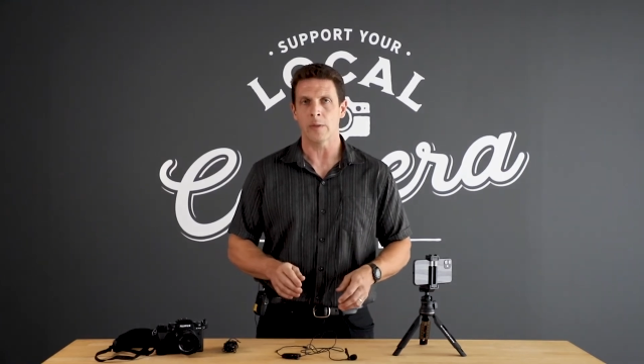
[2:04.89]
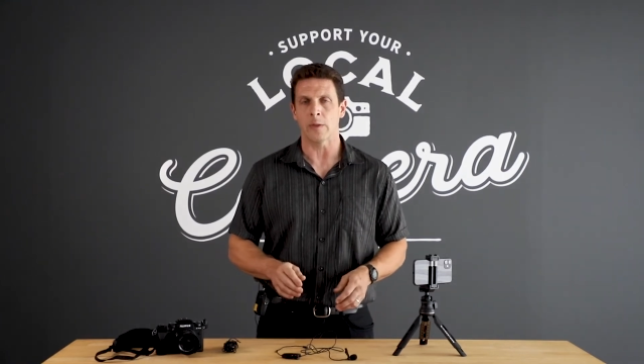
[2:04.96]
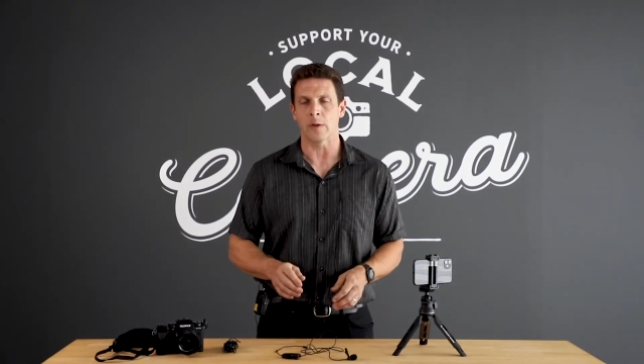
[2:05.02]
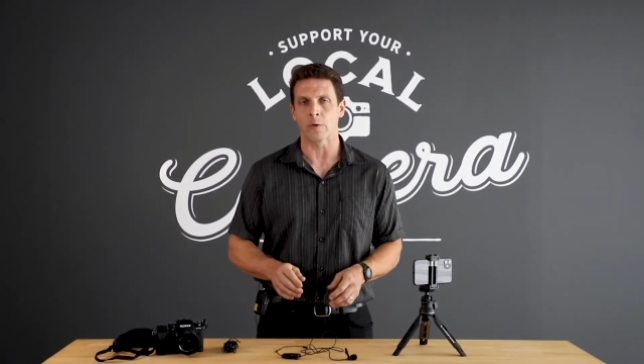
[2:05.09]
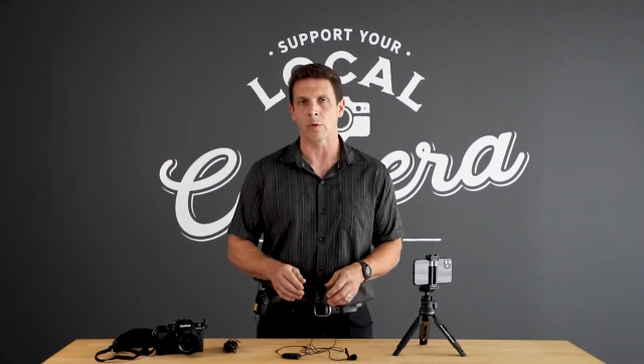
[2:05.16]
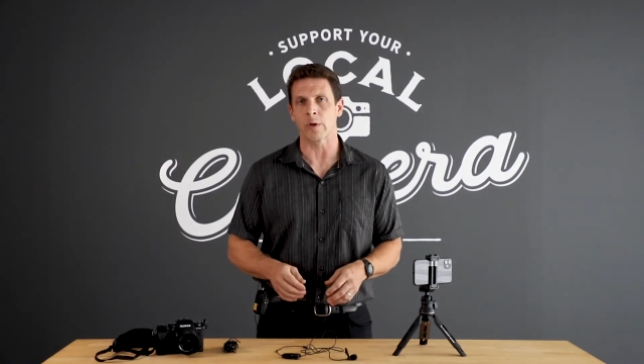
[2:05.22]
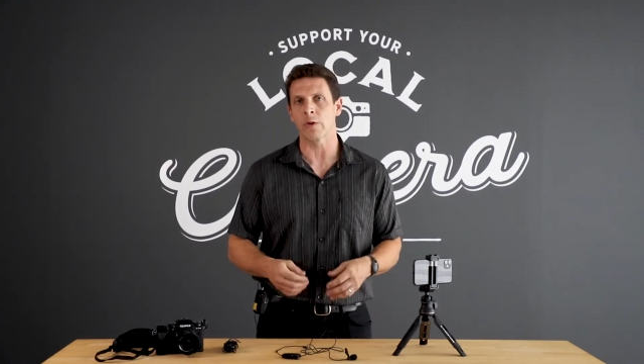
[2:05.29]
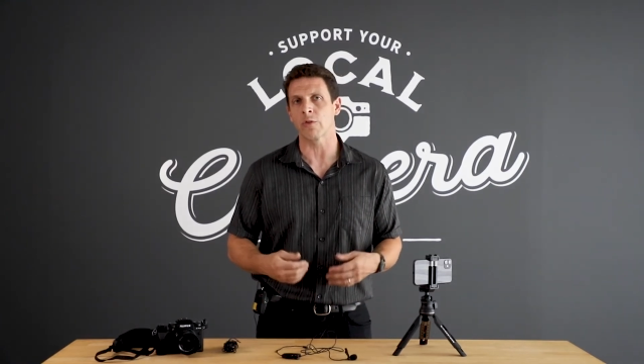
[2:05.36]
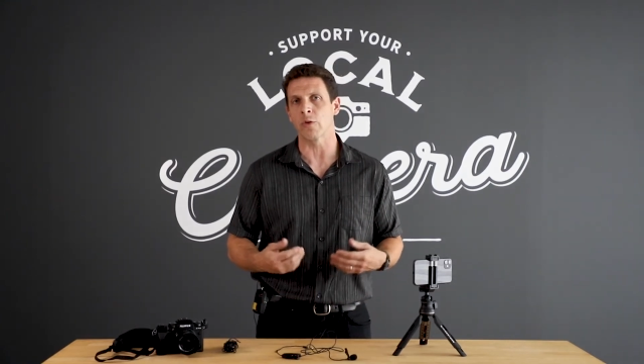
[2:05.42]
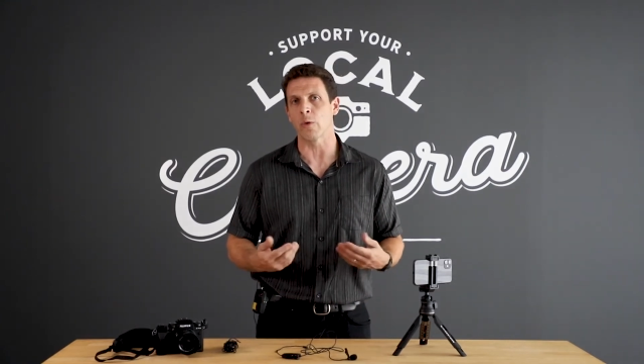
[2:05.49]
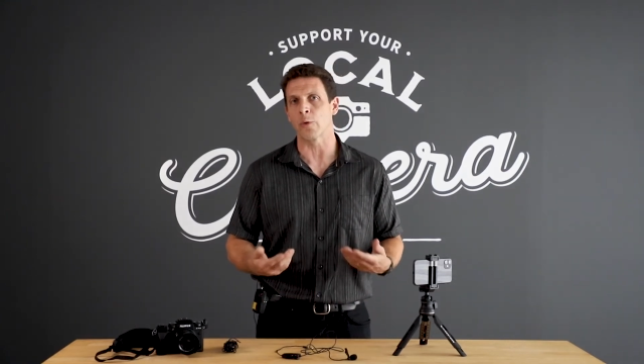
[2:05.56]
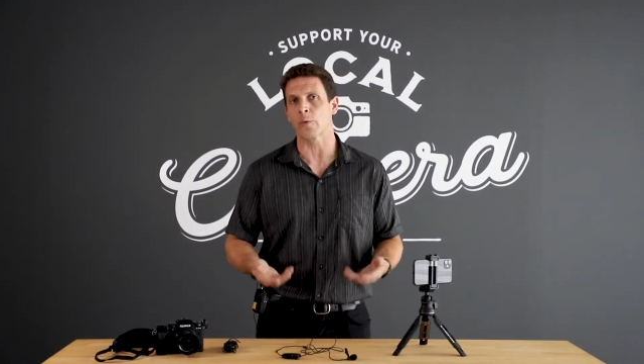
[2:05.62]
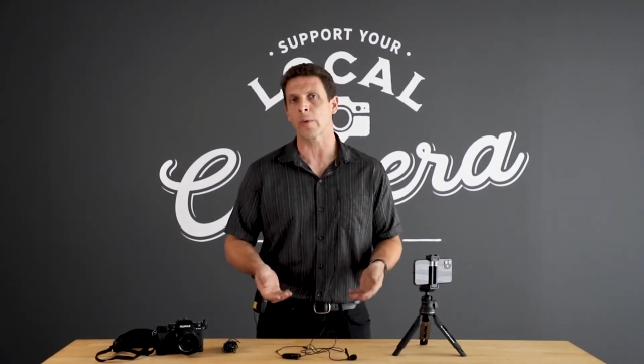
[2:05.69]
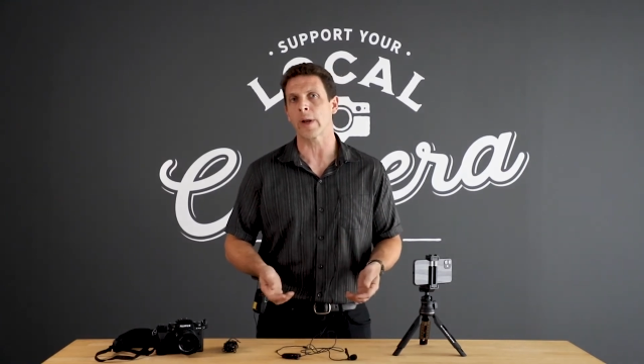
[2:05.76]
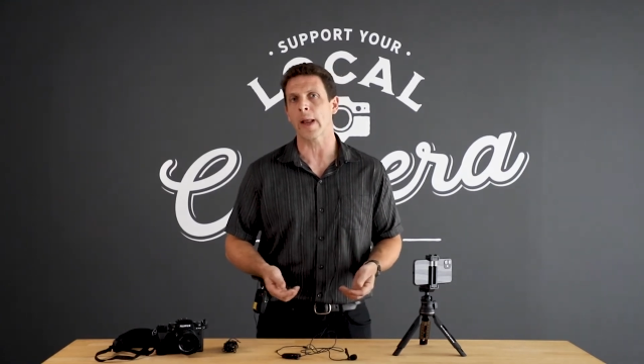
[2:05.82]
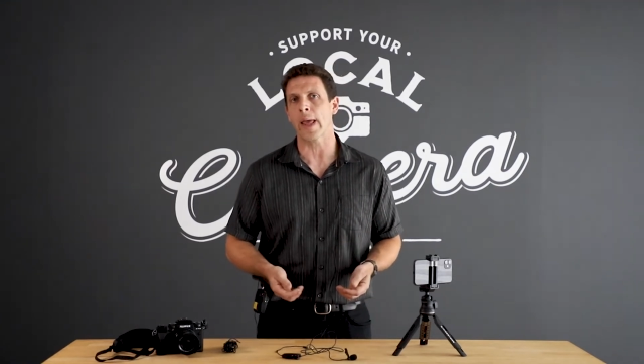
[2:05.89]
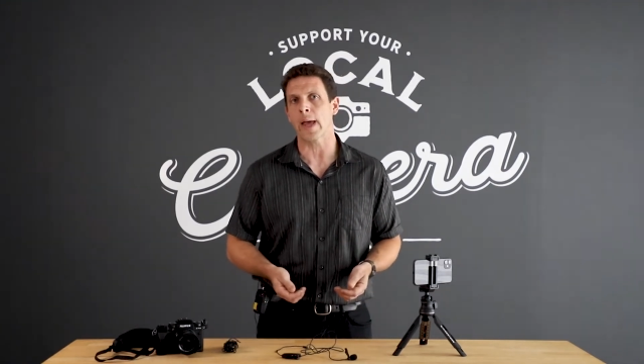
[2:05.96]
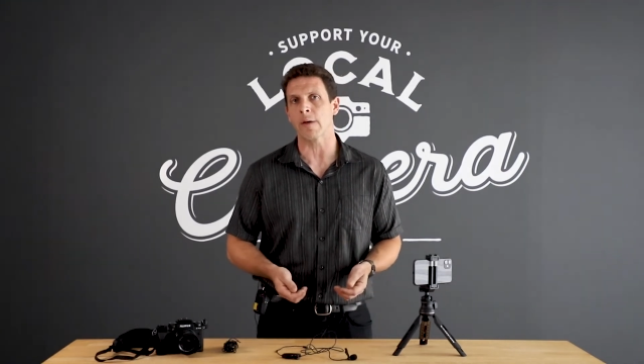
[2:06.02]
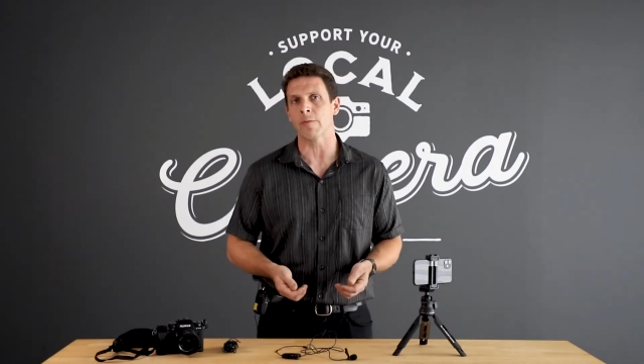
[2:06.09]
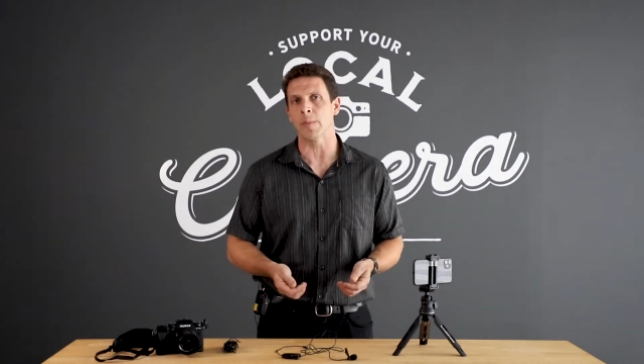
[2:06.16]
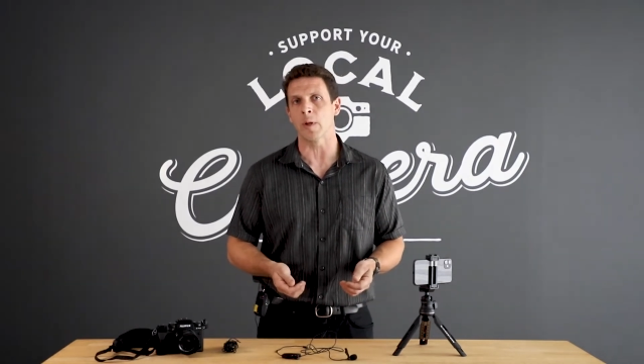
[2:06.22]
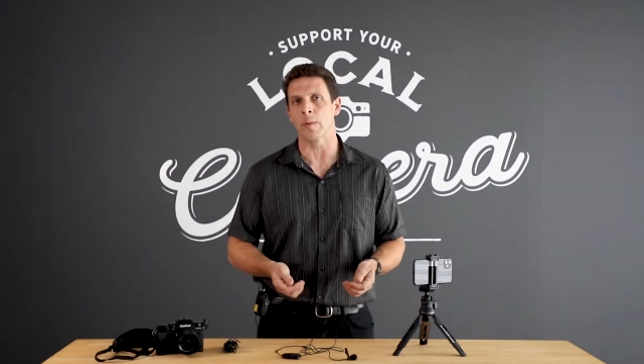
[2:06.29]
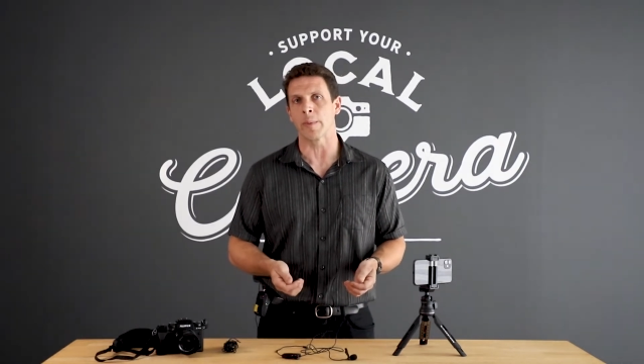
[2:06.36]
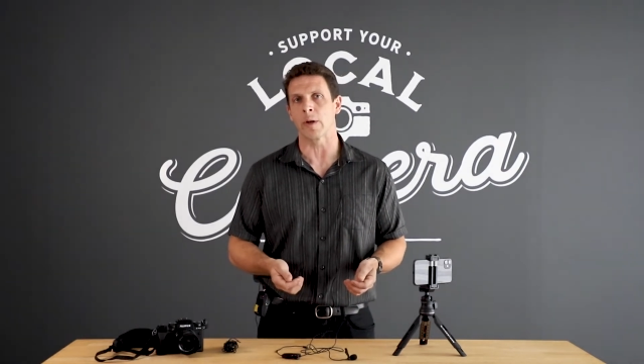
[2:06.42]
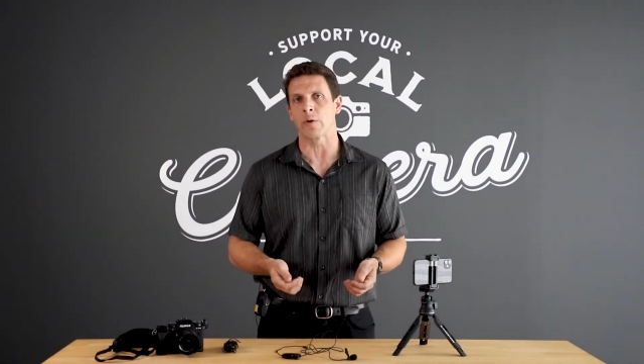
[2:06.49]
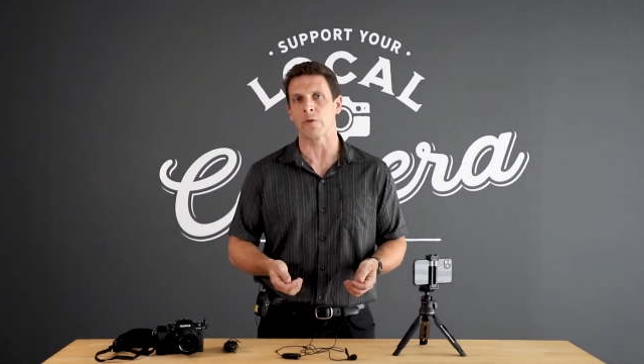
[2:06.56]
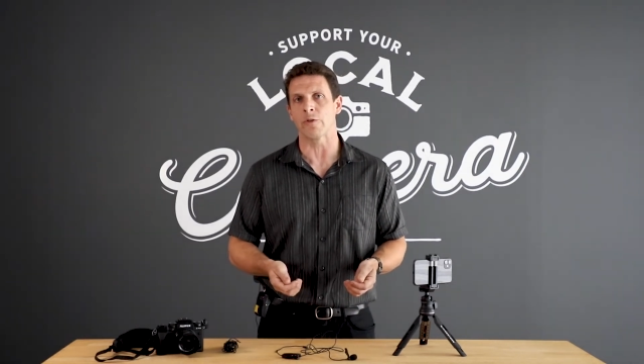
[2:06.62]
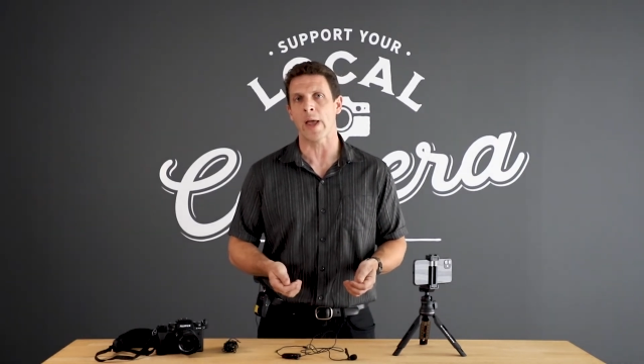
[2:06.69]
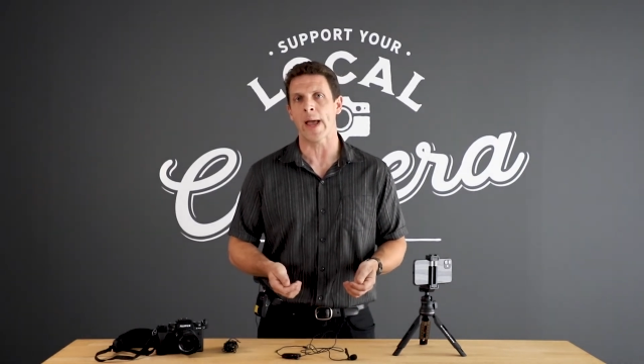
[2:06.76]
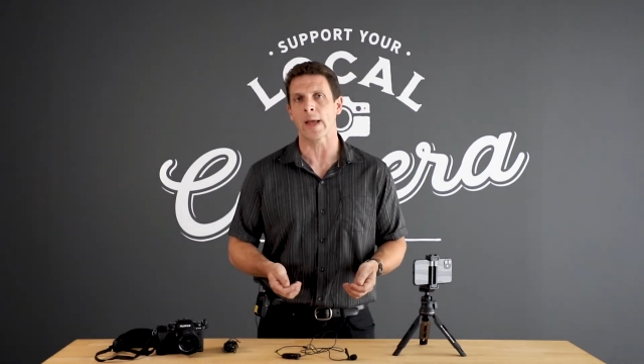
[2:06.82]
The traditional
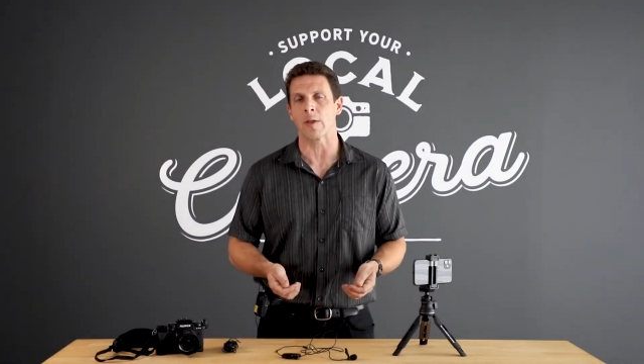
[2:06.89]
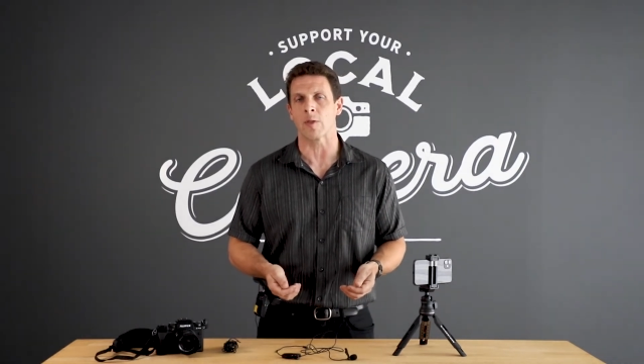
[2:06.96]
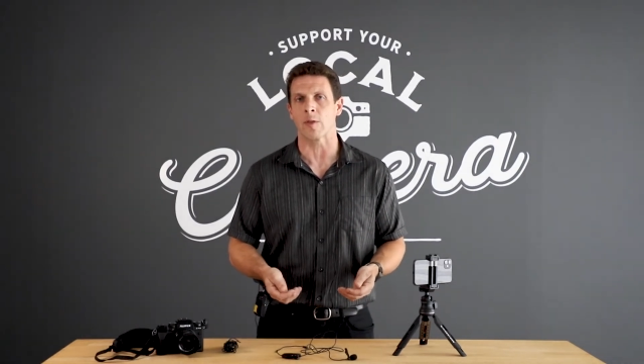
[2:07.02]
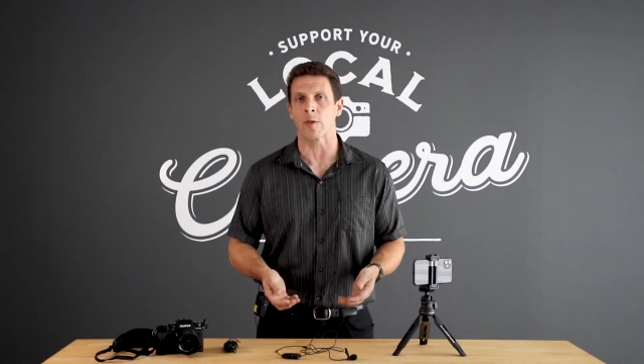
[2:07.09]
3.5mm jack is